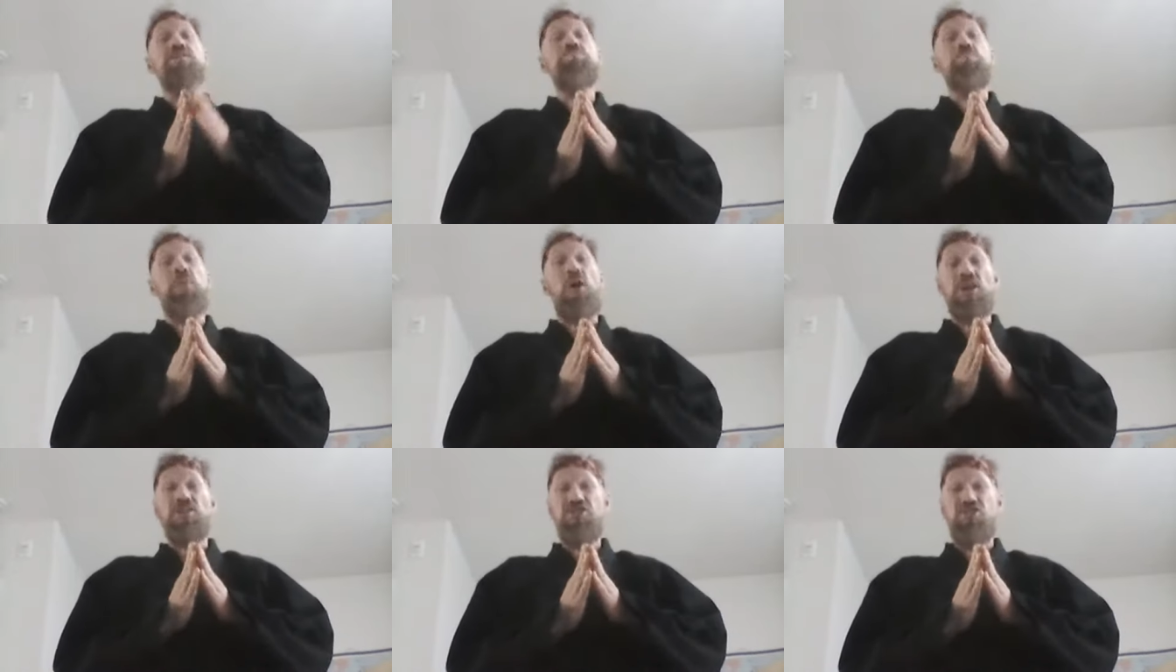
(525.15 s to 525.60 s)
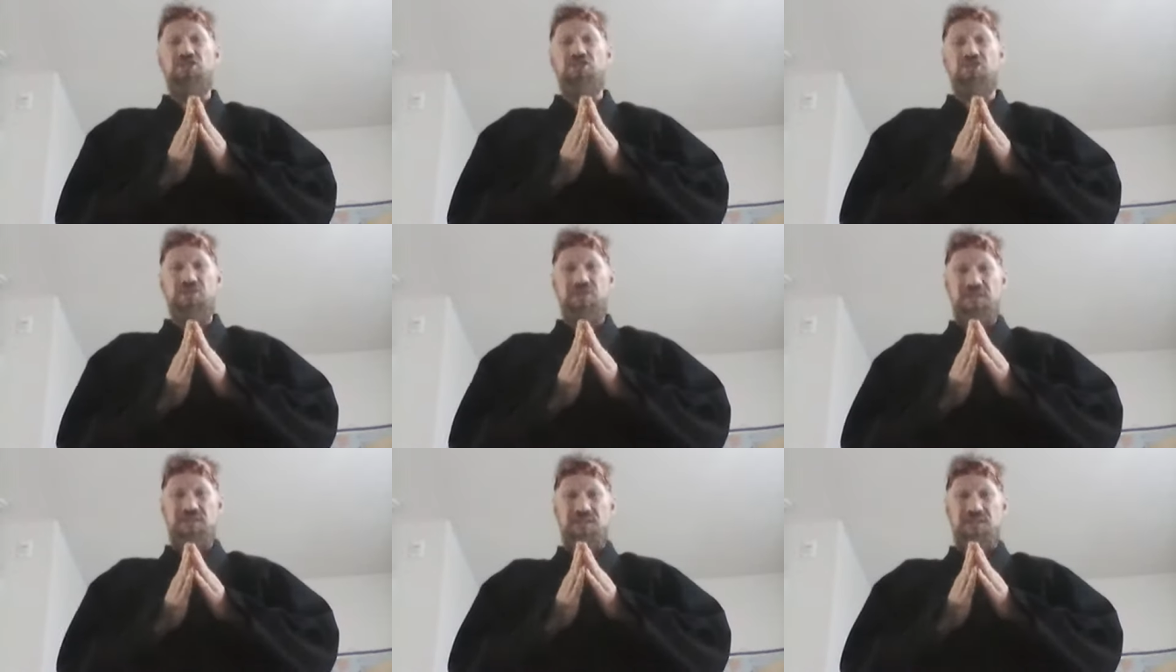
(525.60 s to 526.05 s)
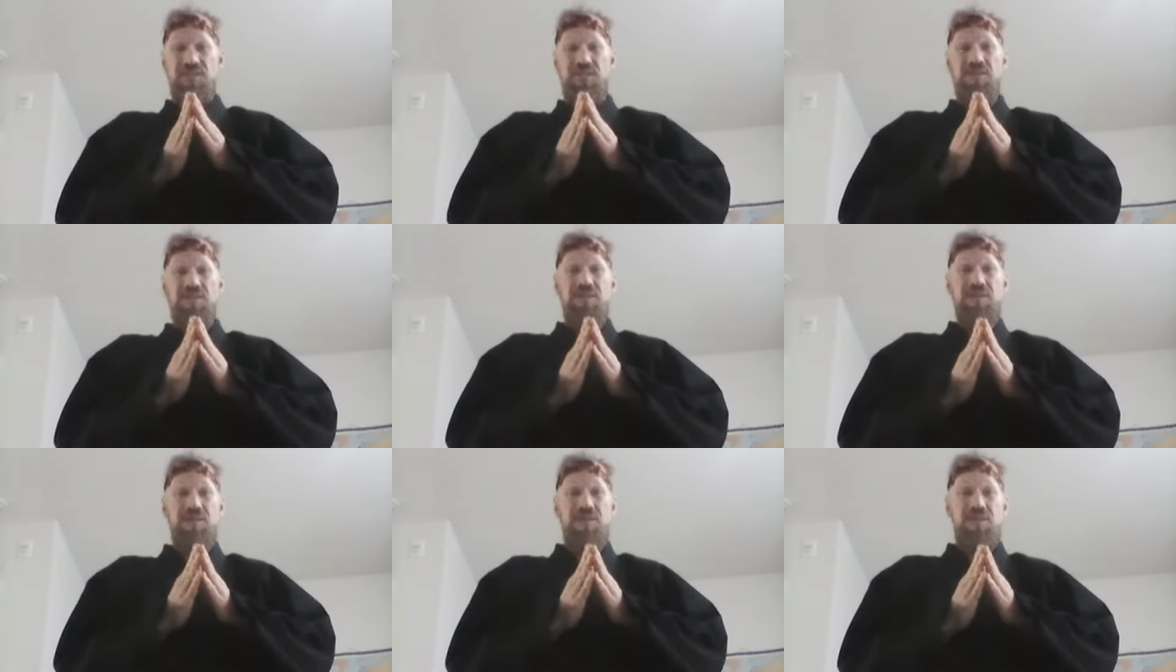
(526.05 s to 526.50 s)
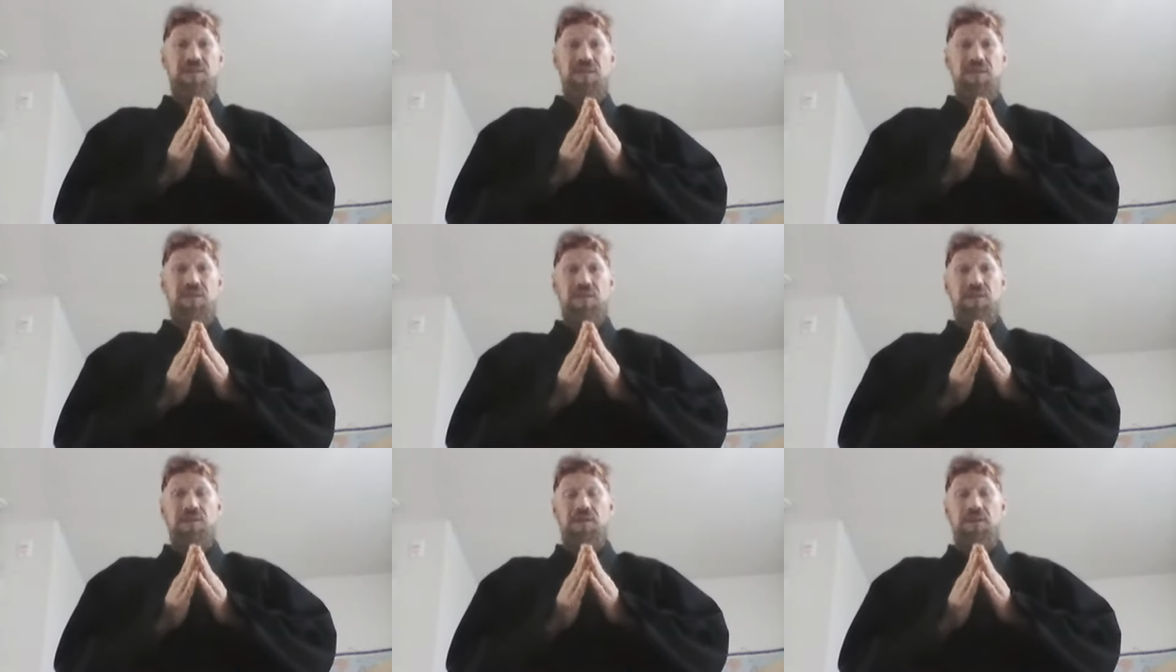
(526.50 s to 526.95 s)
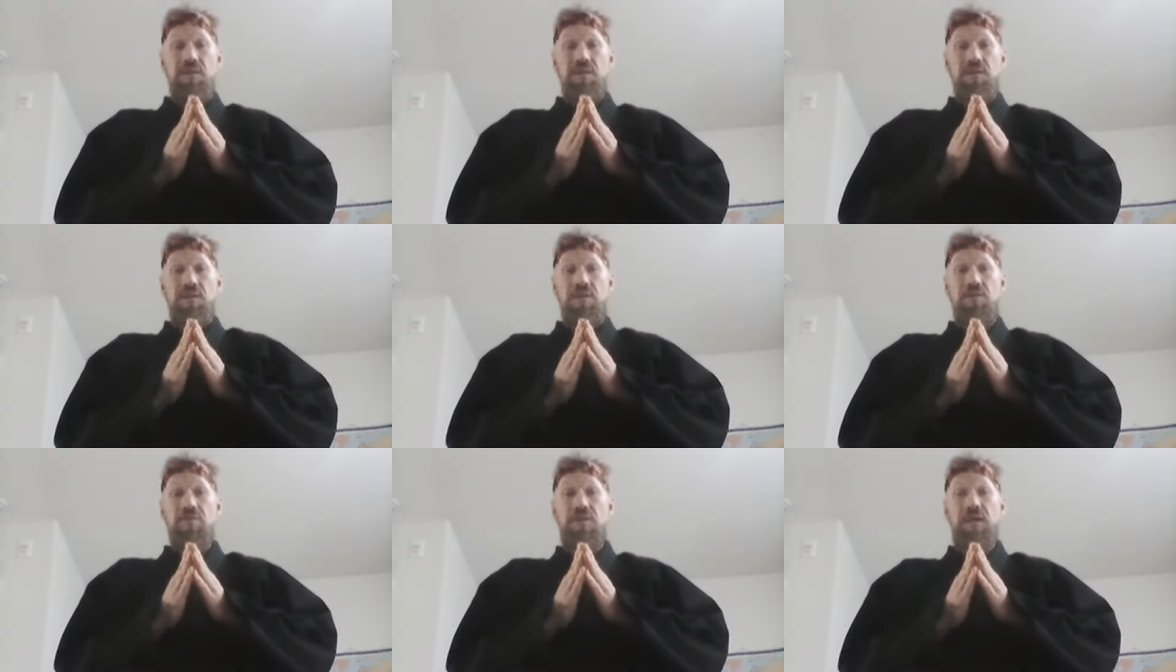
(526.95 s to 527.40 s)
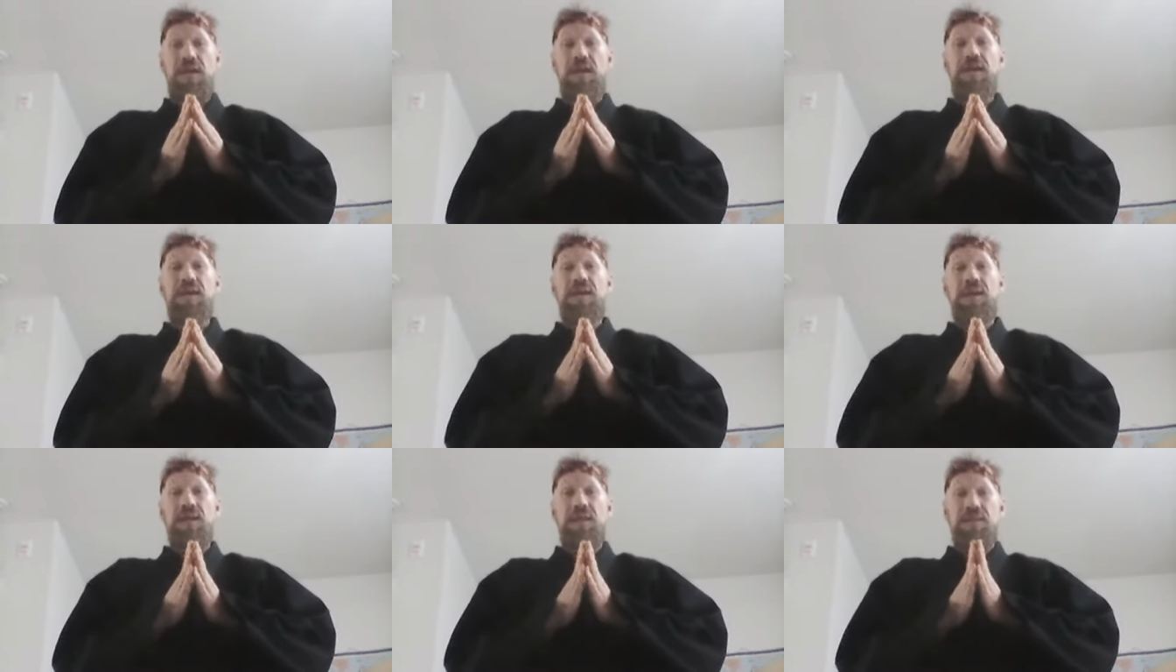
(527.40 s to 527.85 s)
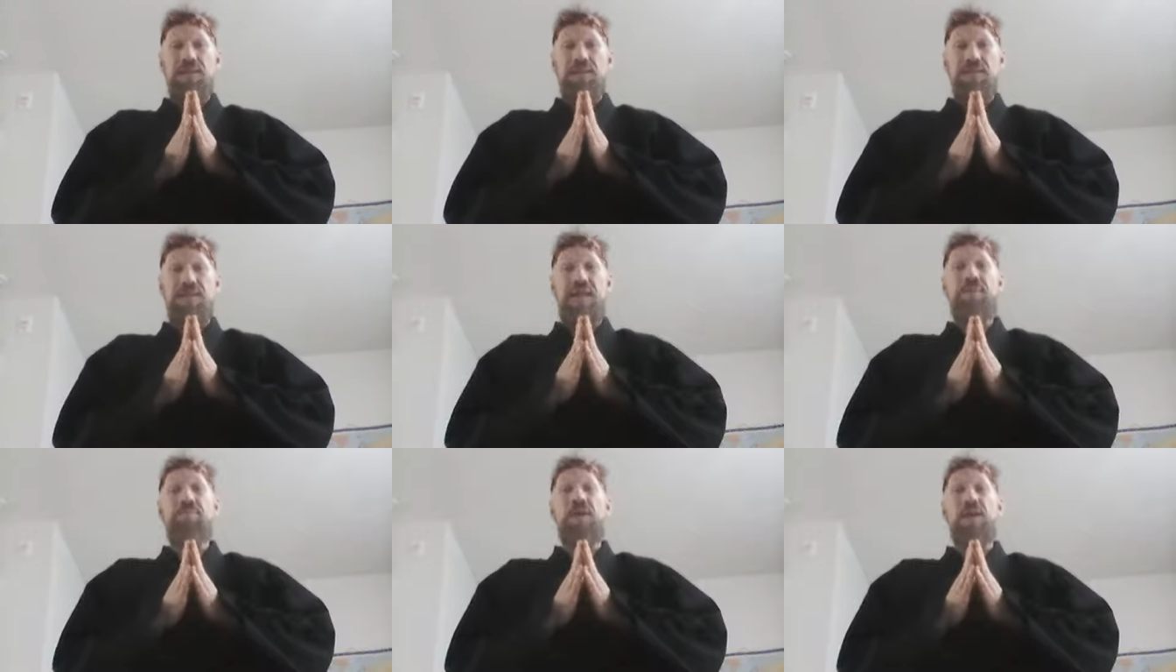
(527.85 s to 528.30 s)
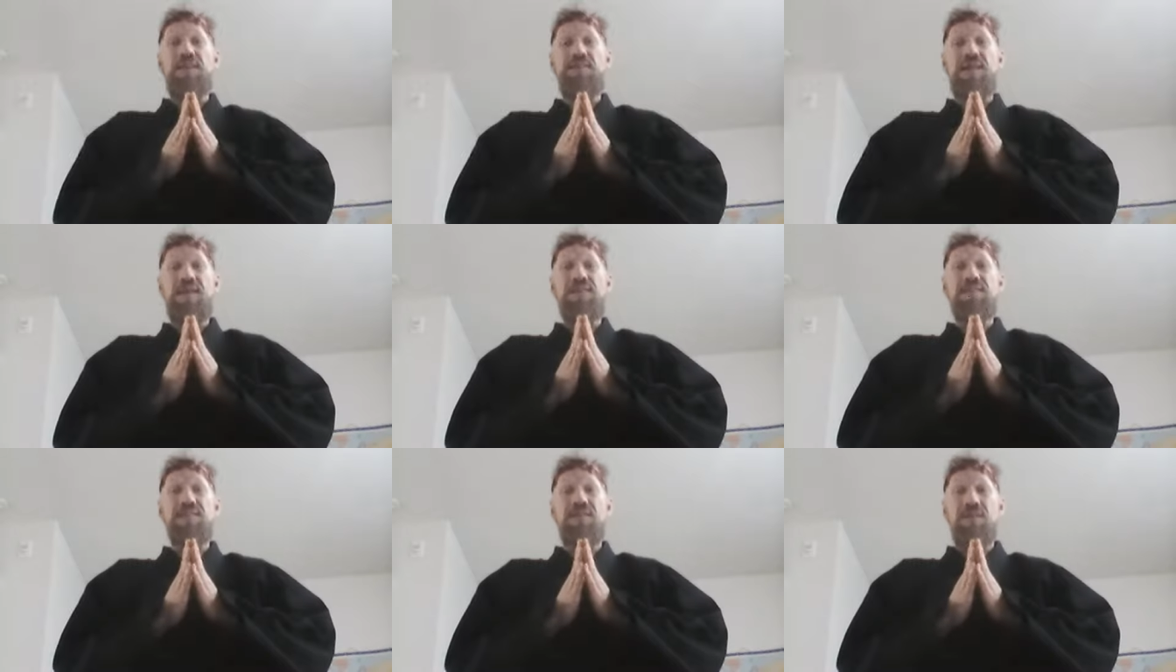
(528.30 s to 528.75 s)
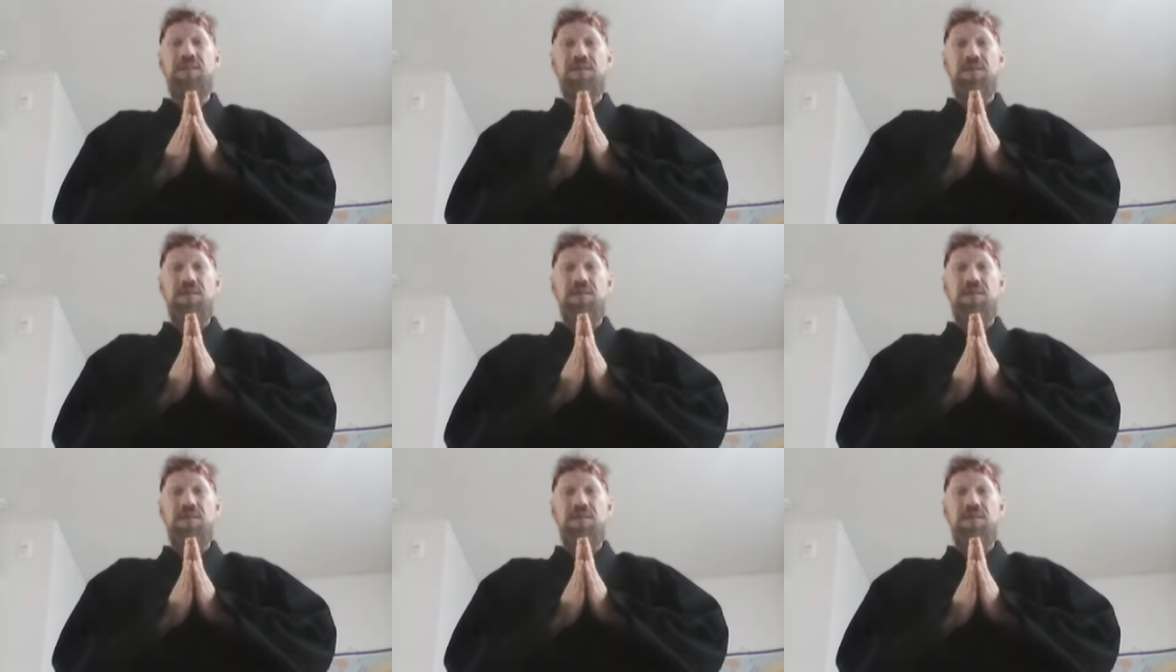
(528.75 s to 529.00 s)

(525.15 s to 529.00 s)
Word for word: his postures. Okay? Does that make sense?